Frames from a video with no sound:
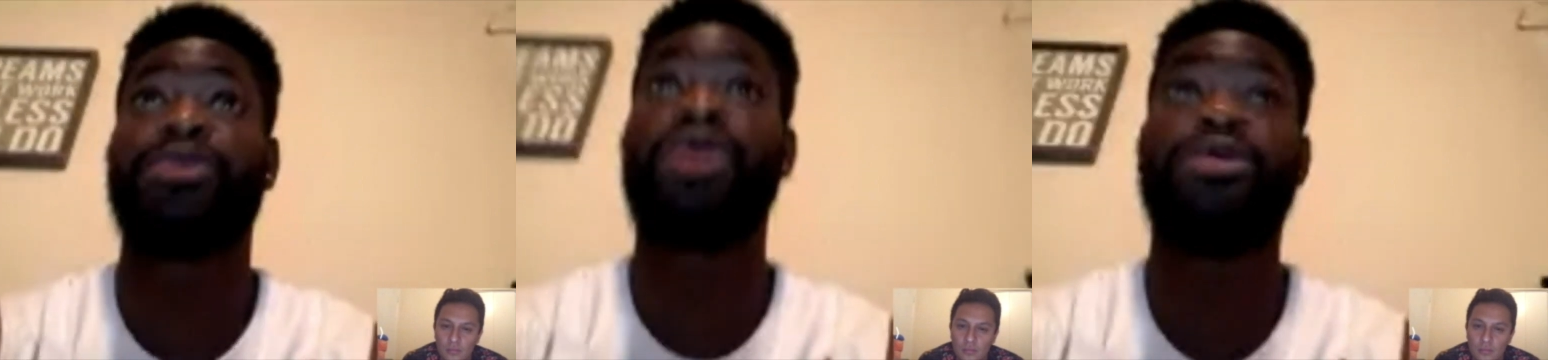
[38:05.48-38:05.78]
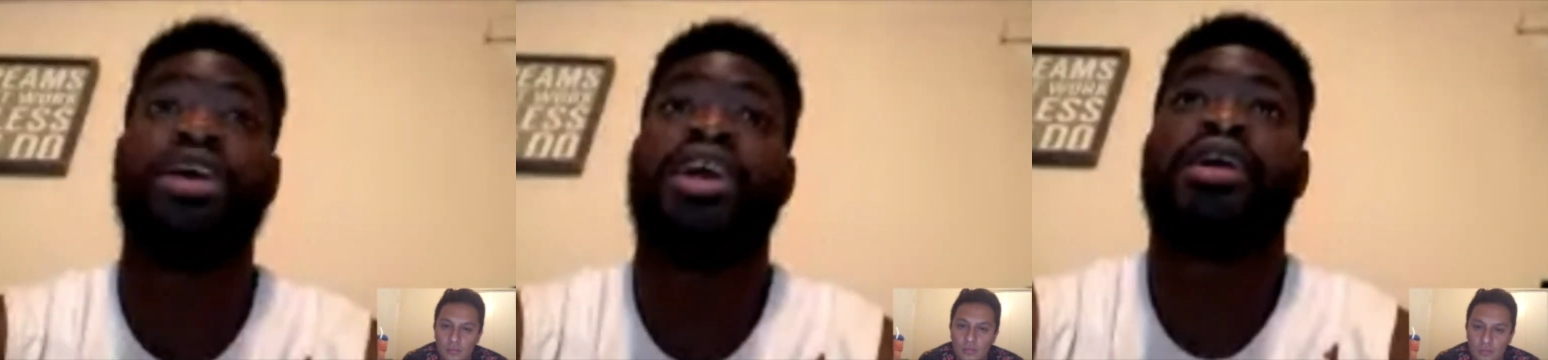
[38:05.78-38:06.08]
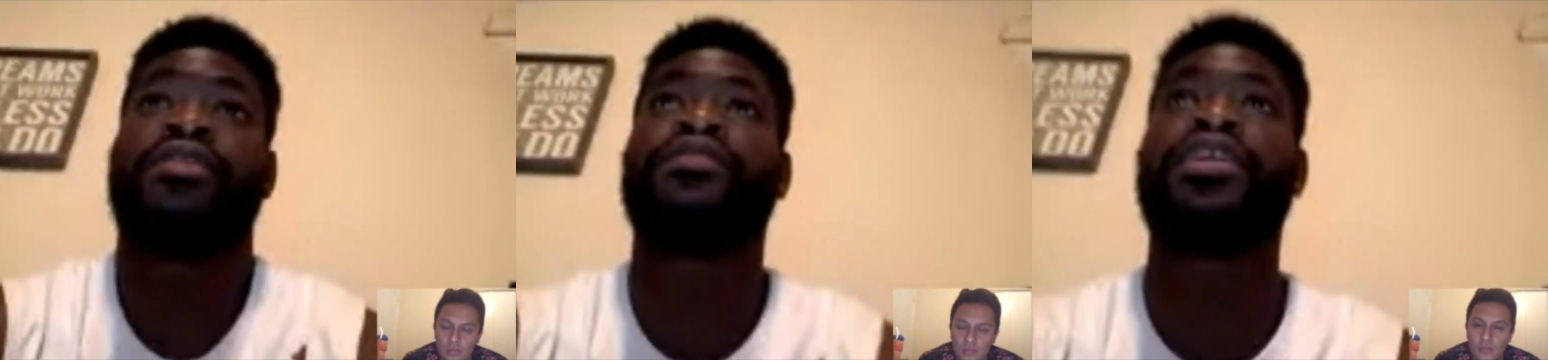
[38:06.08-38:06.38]
Speaker 1: with what we
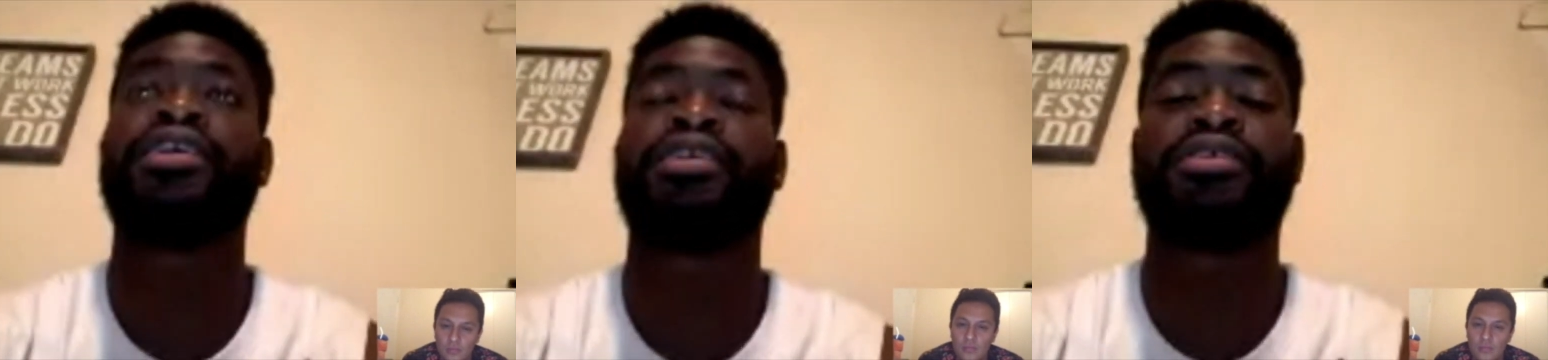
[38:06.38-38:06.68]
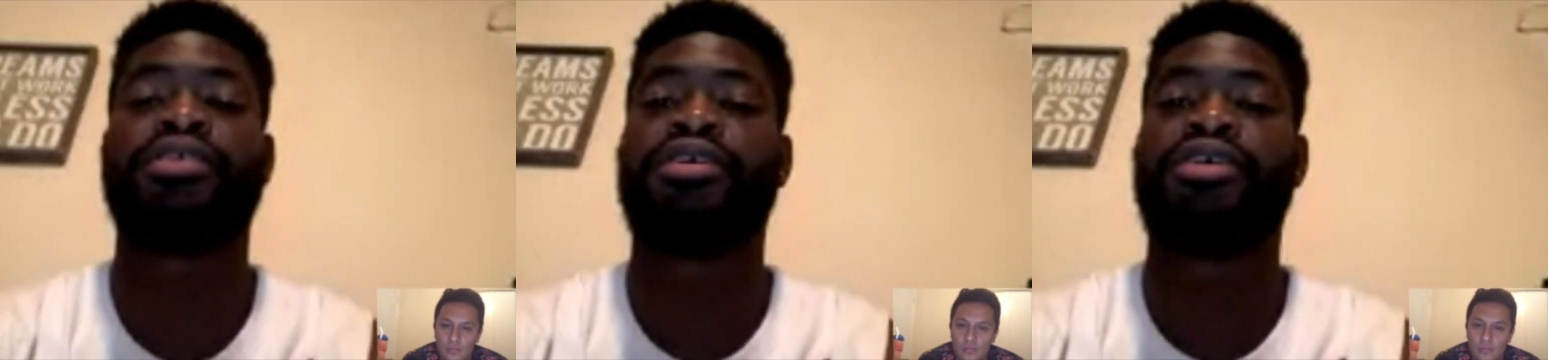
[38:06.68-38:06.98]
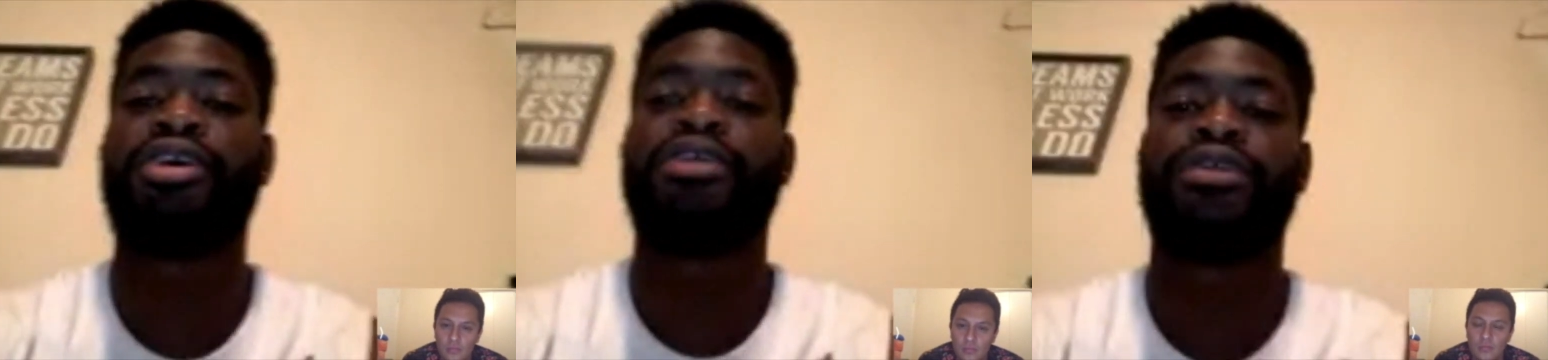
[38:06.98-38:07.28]
have, like
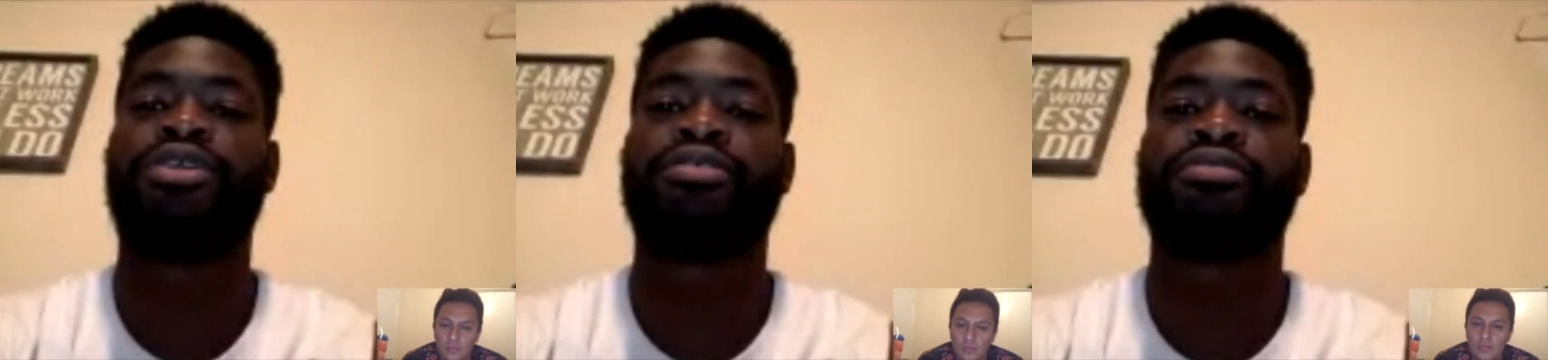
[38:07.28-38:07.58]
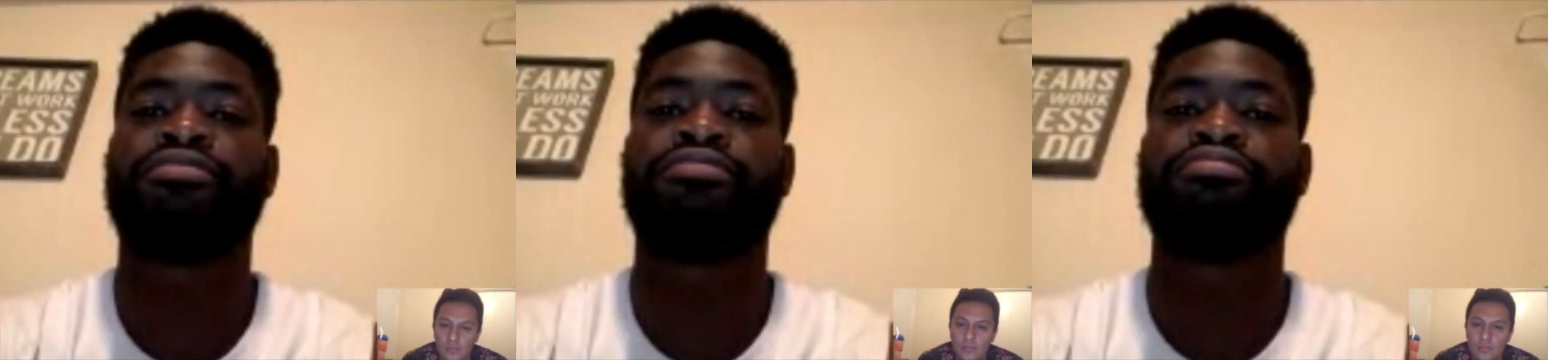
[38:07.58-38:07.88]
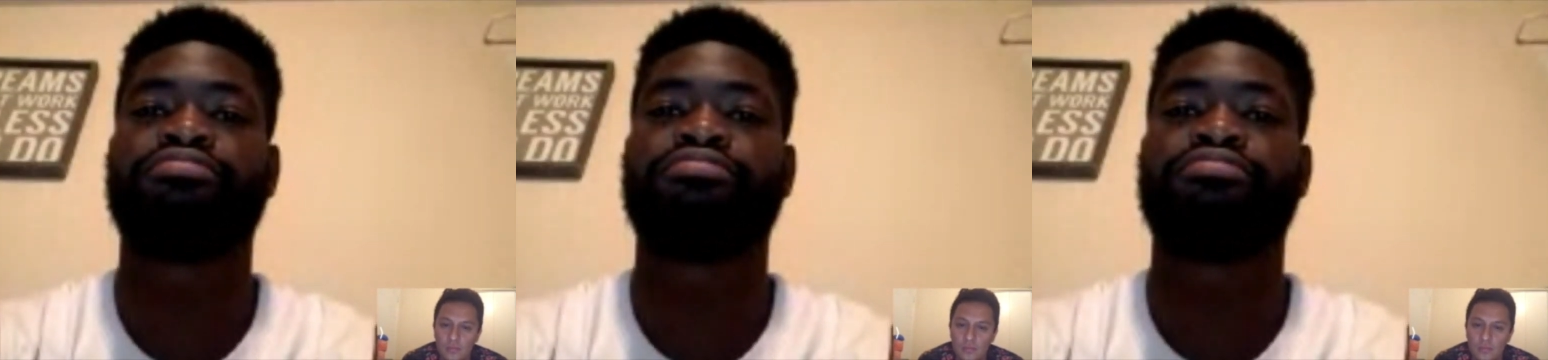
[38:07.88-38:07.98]
we don't